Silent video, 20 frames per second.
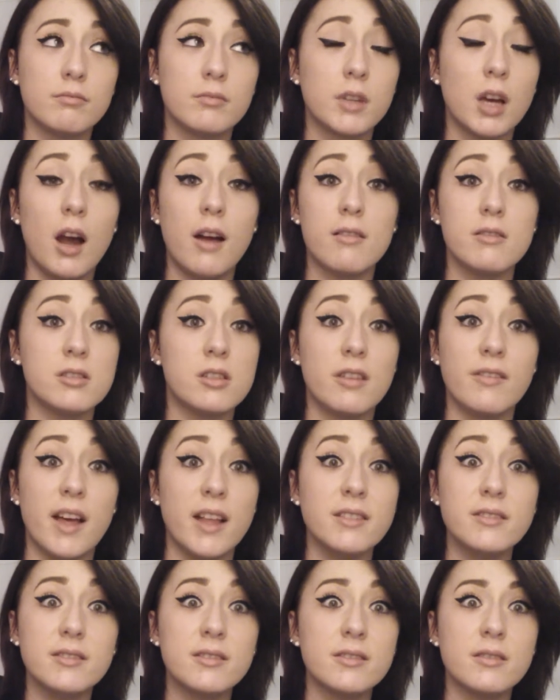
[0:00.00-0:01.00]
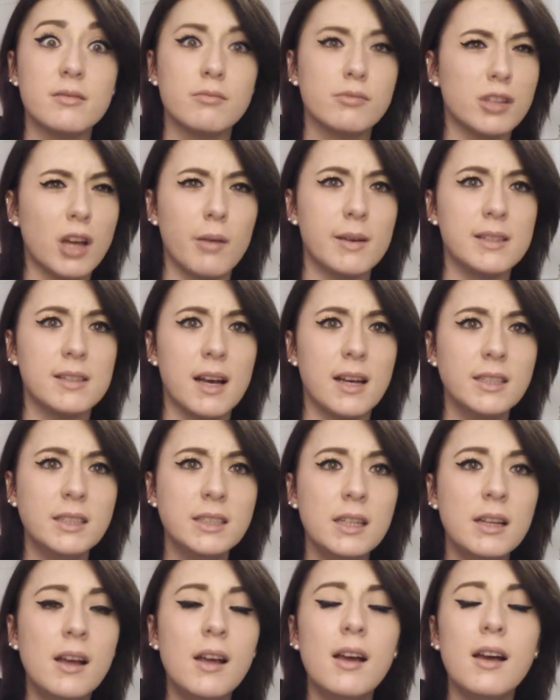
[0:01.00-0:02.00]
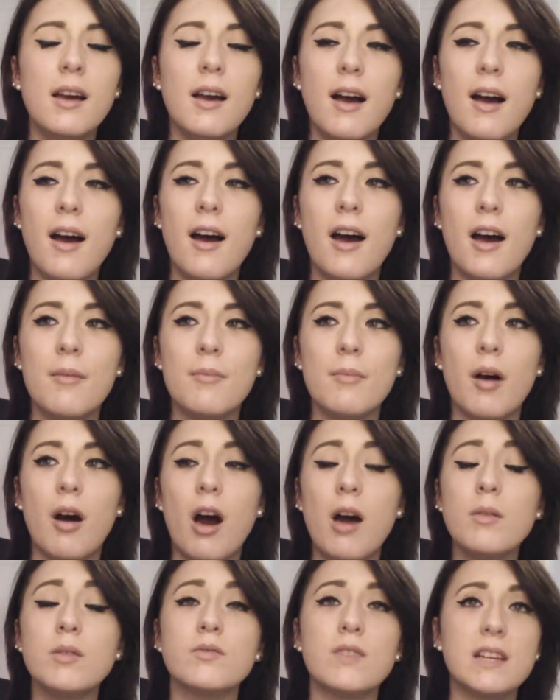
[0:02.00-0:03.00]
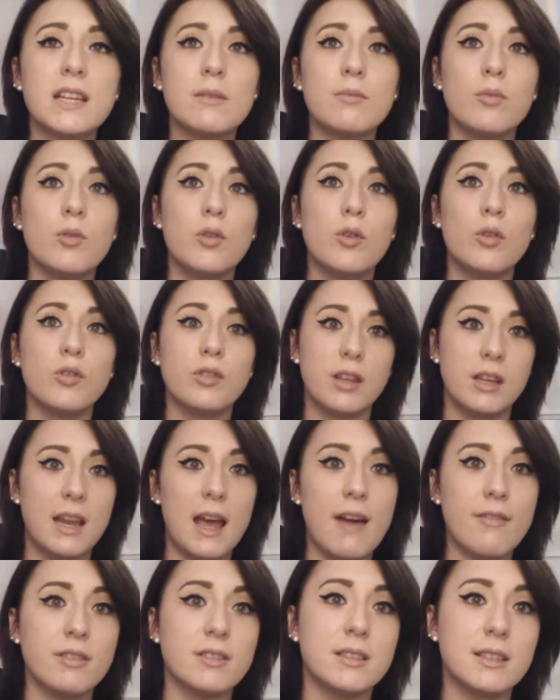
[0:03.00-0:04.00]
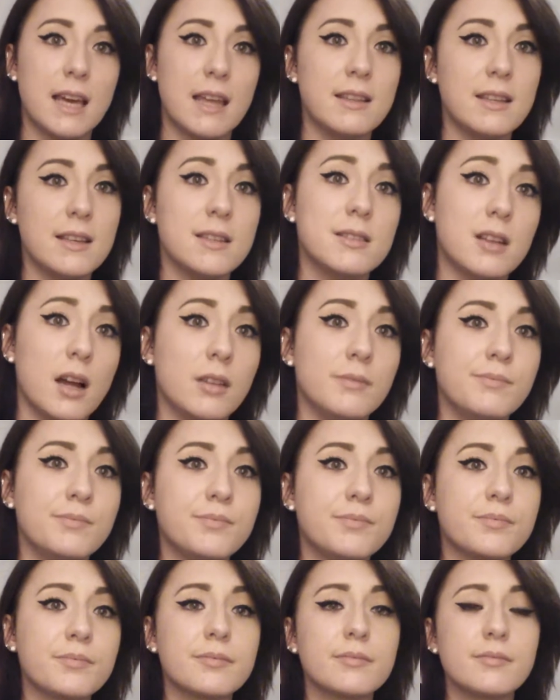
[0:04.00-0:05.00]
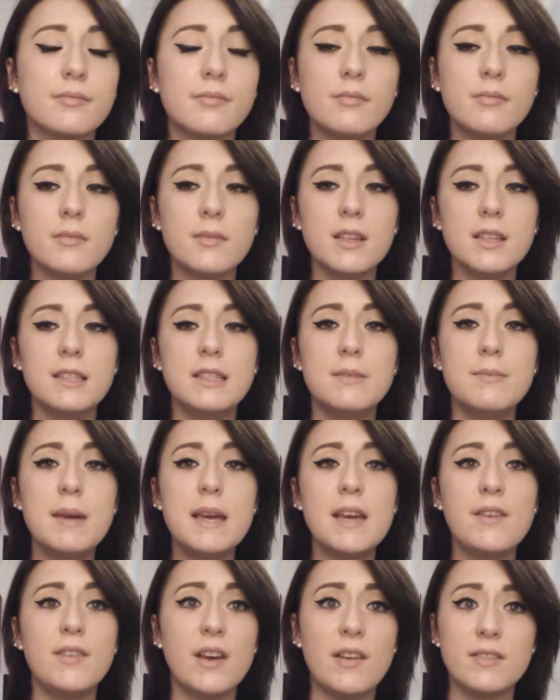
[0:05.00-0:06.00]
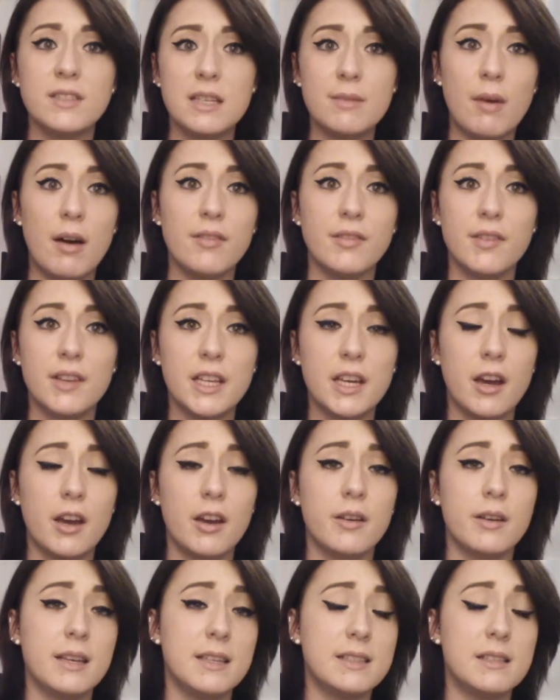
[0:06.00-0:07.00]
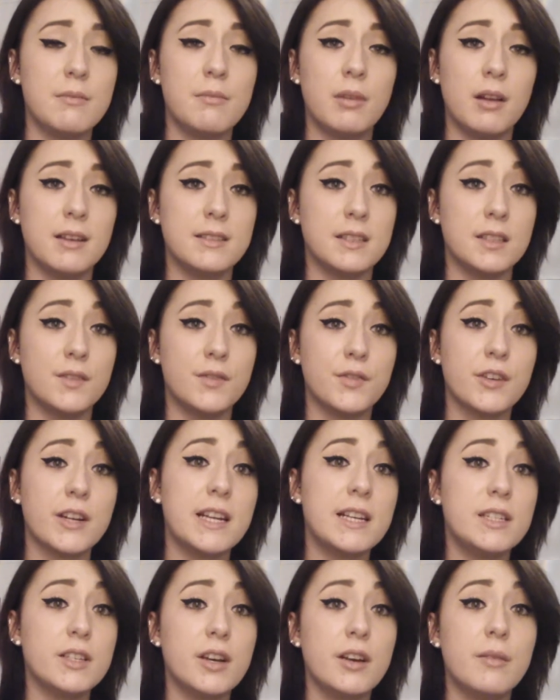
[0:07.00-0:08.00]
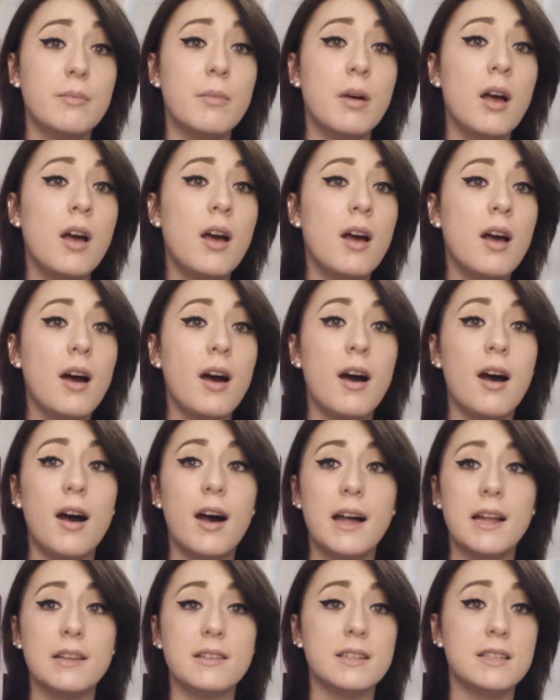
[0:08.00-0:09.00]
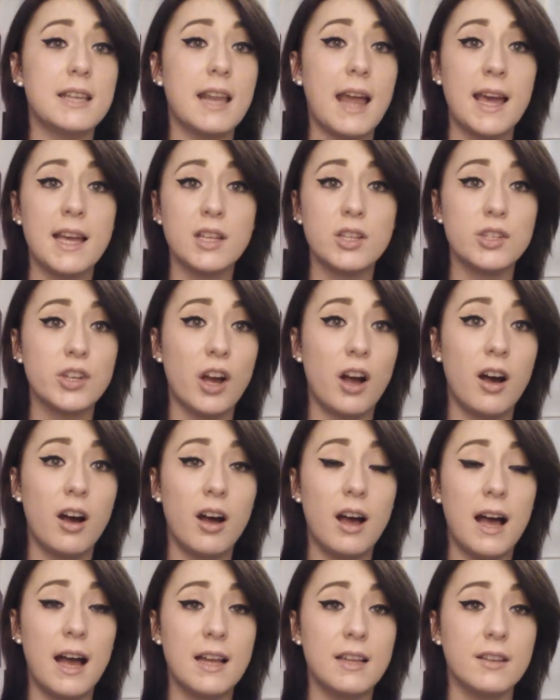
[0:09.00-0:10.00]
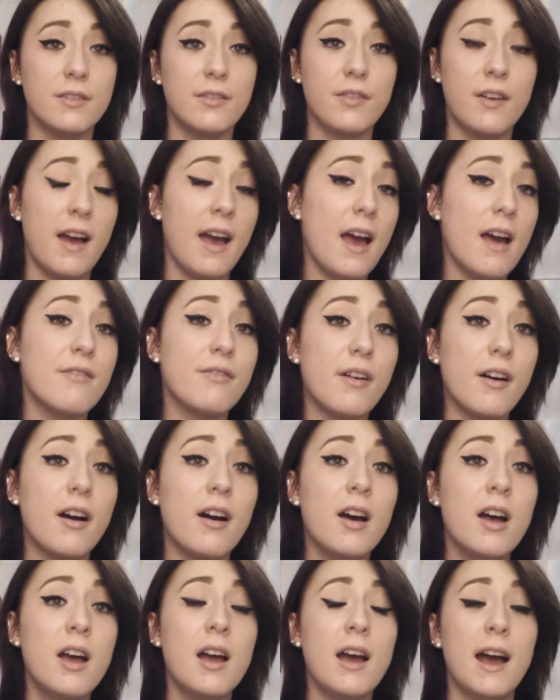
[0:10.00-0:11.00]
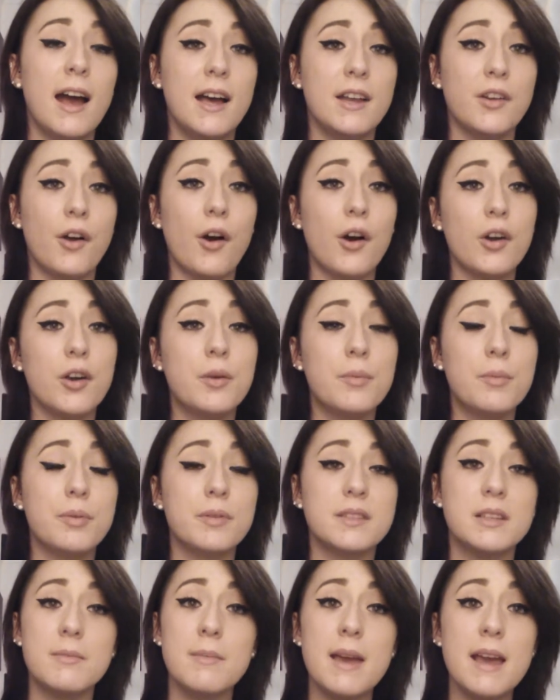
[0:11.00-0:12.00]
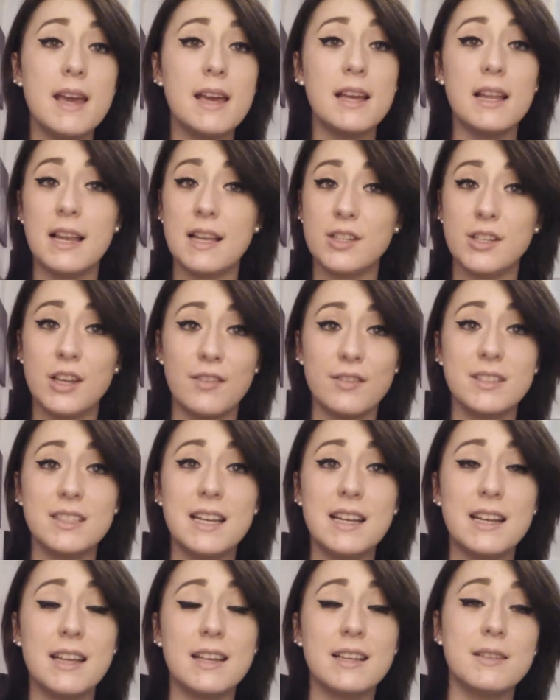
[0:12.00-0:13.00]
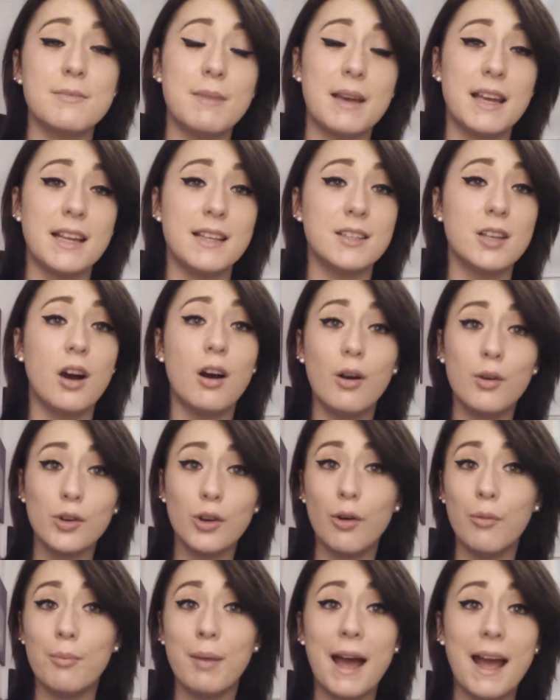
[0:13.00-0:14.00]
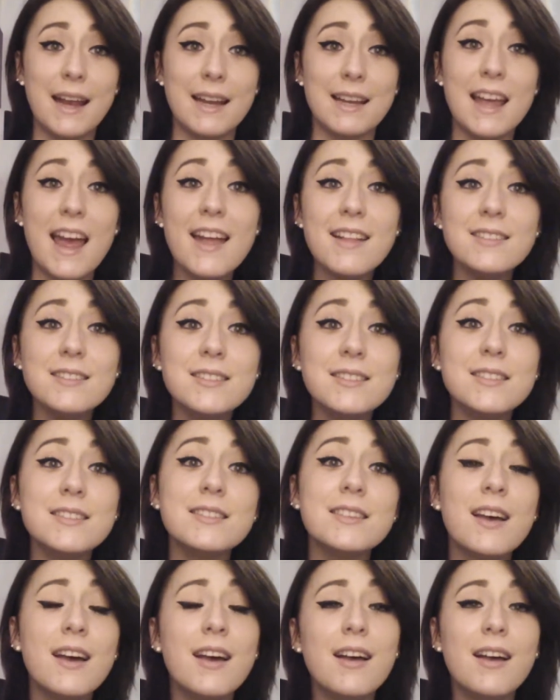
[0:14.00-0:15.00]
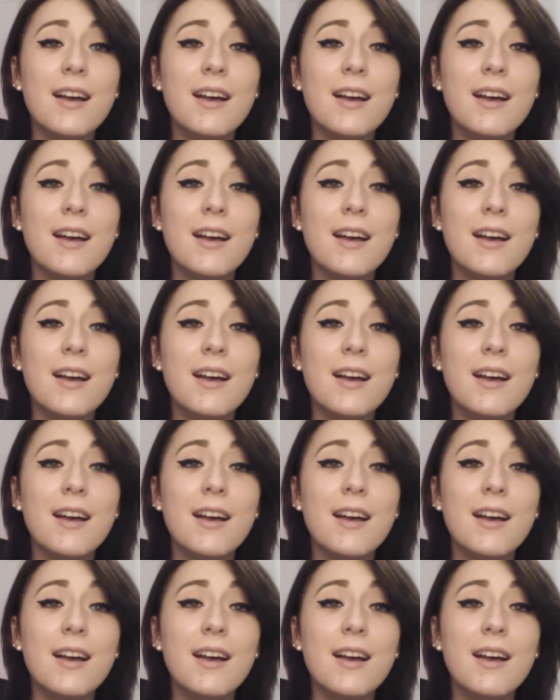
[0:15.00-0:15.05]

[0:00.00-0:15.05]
current events, shall we say, I was ready more than ever to get this done. To me, if you haven't seen my other video, it symbolises freedom and nature and forever, and hope to me, unless you haven't seen it, means hold on, pain ends.